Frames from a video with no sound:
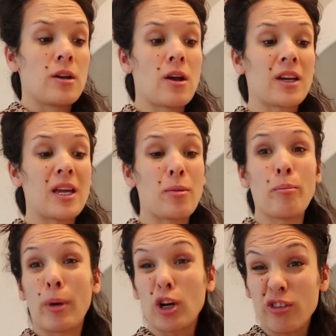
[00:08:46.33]
not get
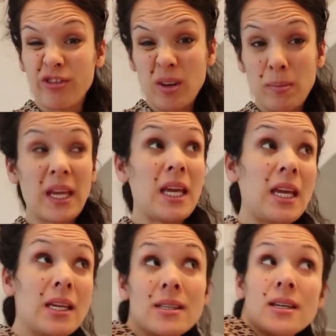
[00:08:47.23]
burnt from the
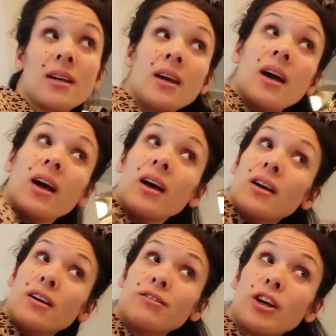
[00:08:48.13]
heat
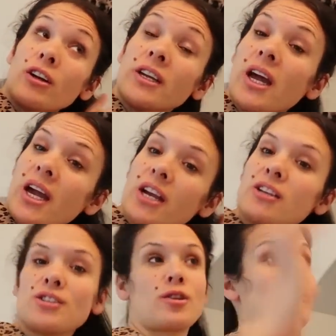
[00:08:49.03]
of curling
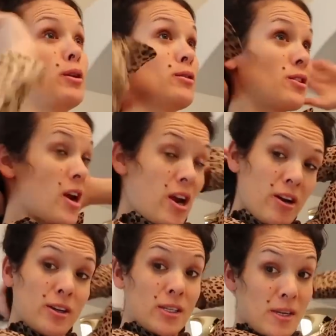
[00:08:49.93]
irons or blow
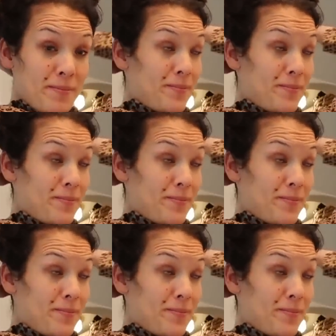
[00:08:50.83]
dryers.